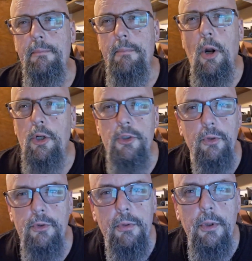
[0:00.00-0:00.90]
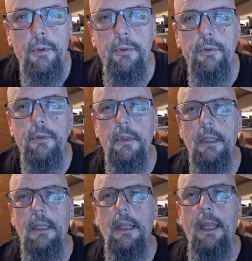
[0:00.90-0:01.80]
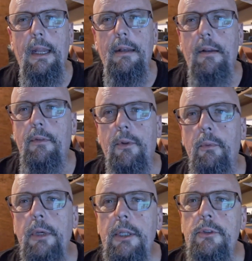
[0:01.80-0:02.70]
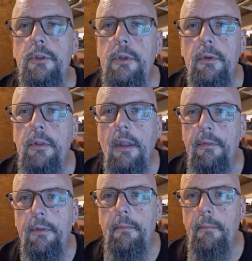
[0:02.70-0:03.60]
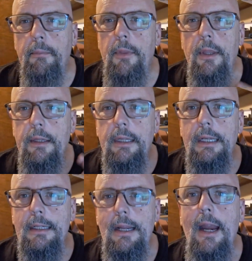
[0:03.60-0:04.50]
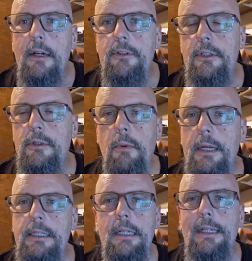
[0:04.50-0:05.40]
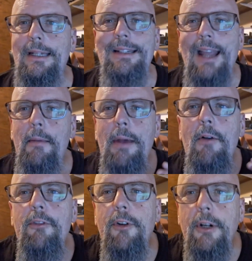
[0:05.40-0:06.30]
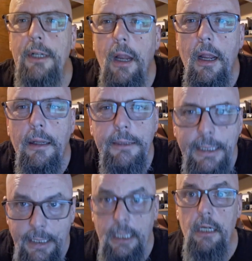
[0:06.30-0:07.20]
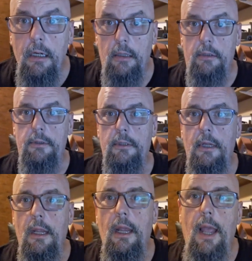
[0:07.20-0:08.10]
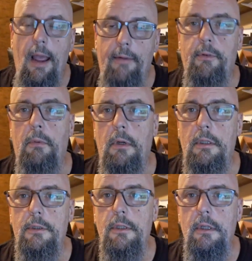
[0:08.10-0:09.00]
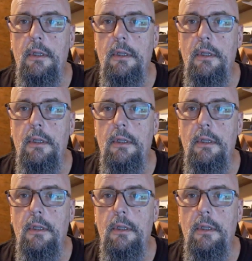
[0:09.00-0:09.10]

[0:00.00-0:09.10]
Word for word: partial truths. And the real truth of the, the, the entire situation didn't come out for years afterwards.